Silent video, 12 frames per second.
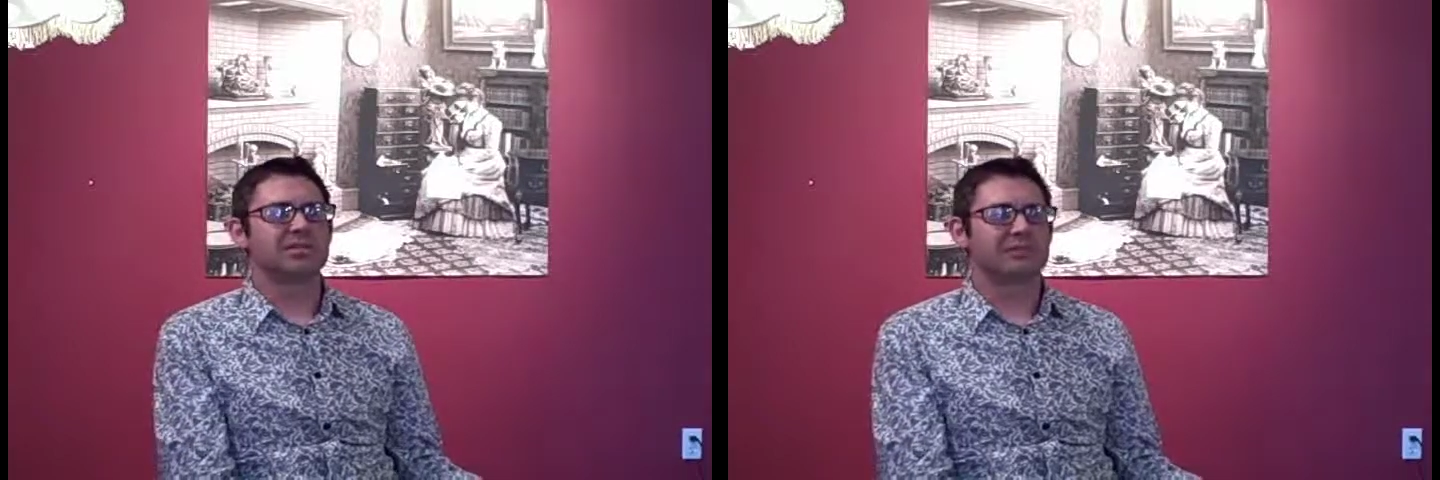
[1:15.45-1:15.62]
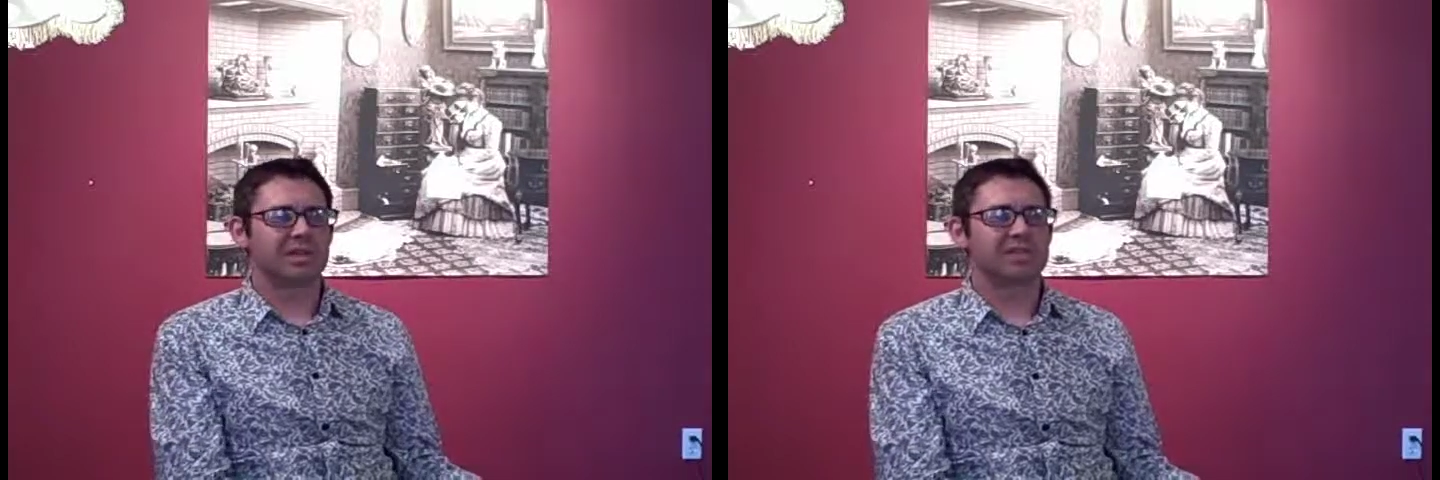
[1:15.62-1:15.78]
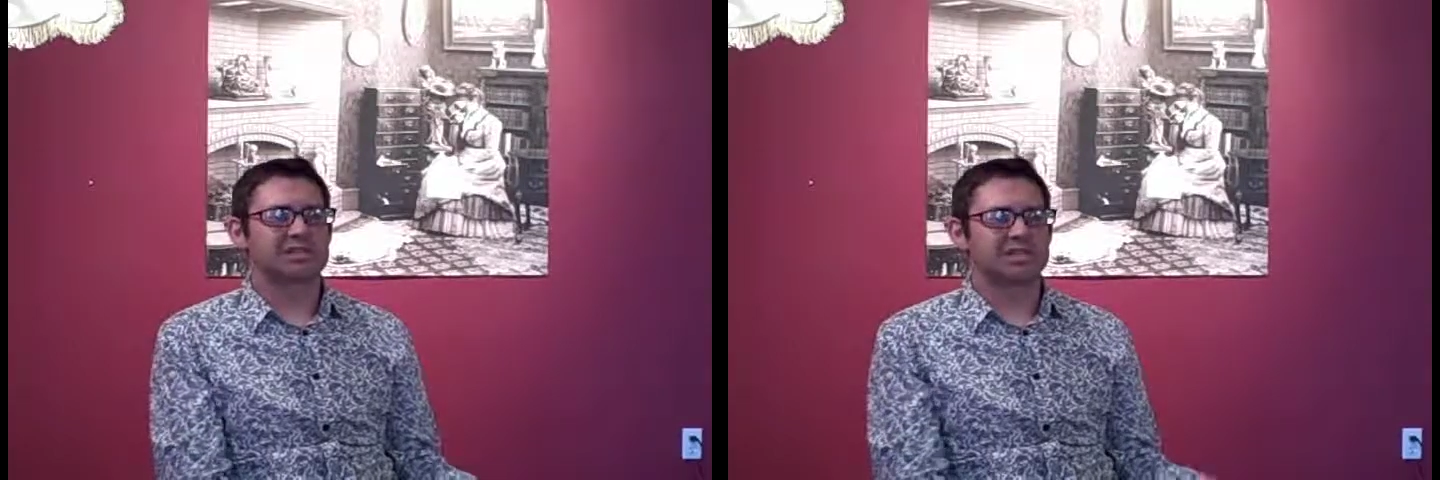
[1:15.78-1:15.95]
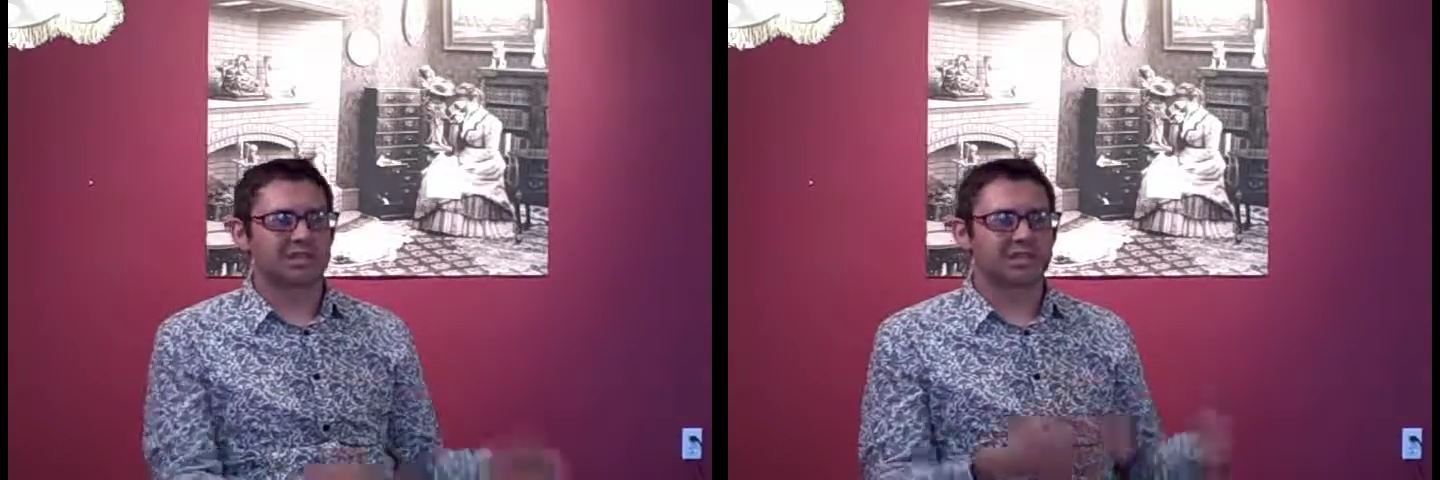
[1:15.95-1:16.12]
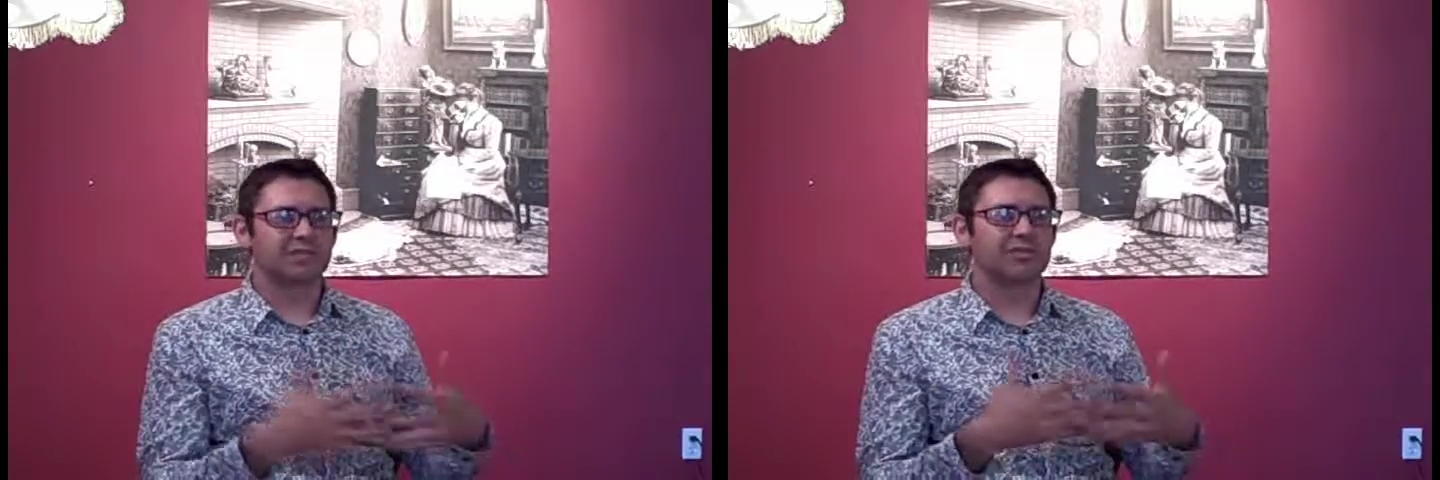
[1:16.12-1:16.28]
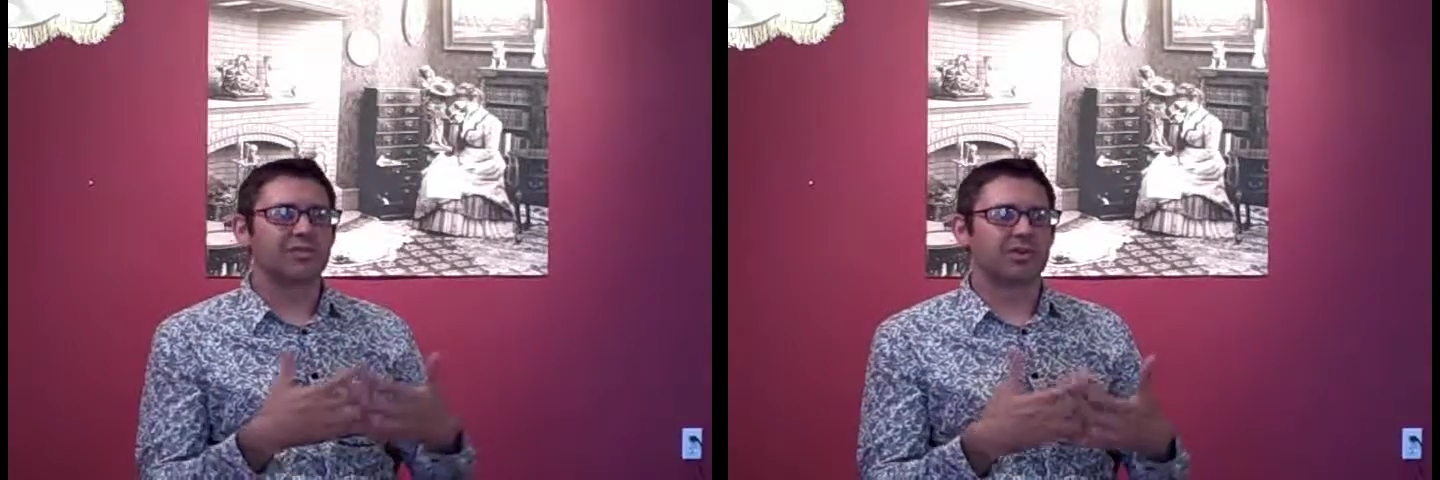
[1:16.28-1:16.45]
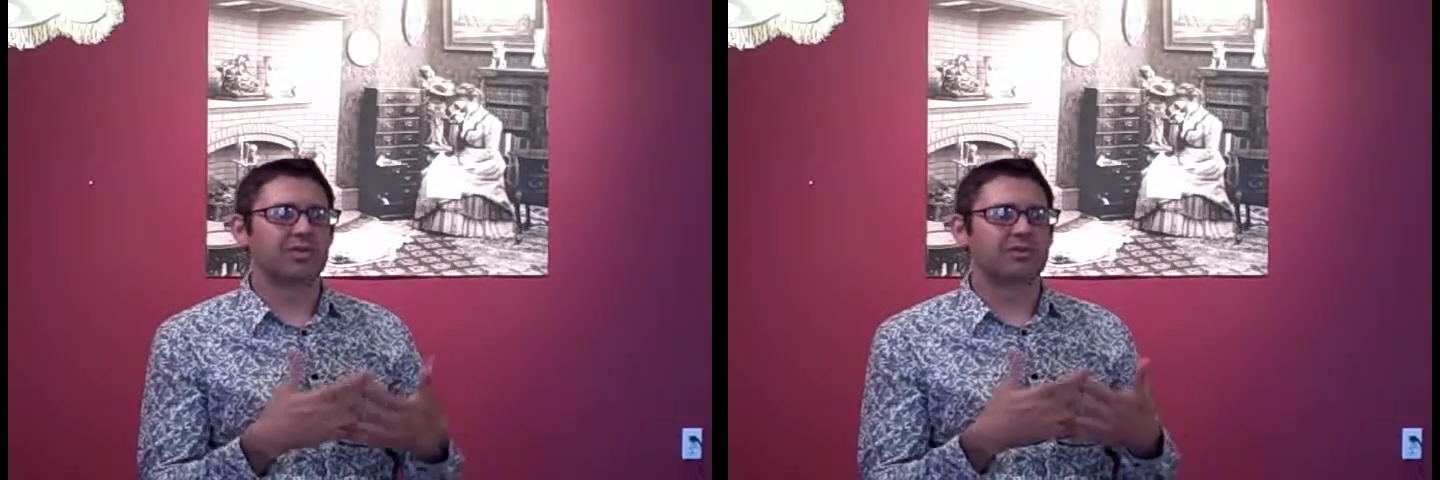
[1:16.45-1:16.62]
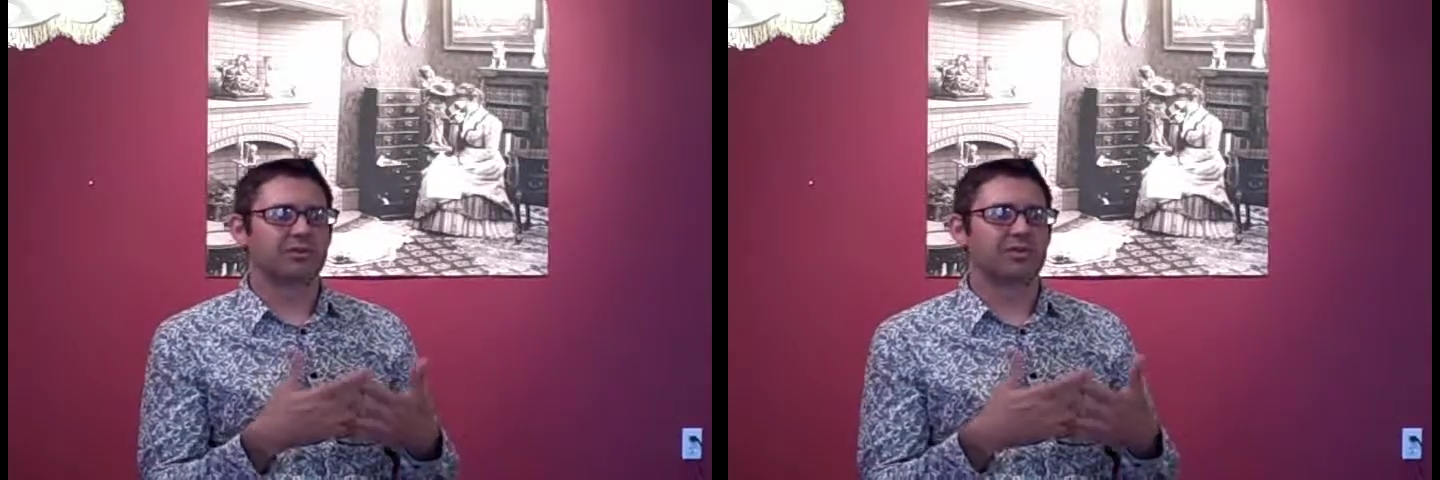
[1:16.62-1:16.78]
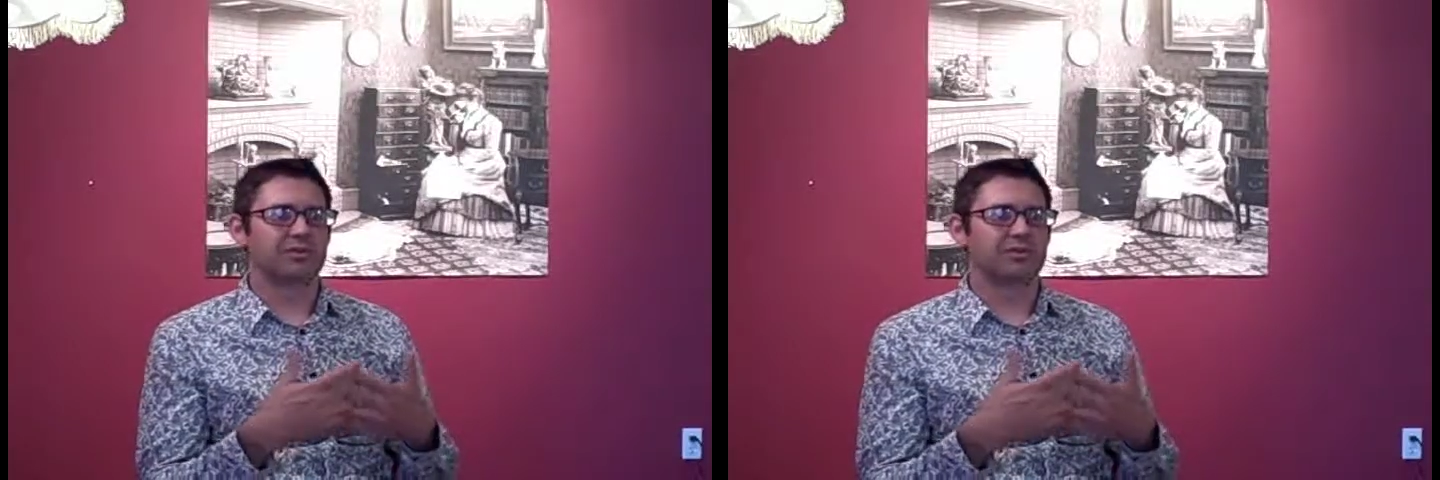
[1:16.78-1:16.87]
a mixing of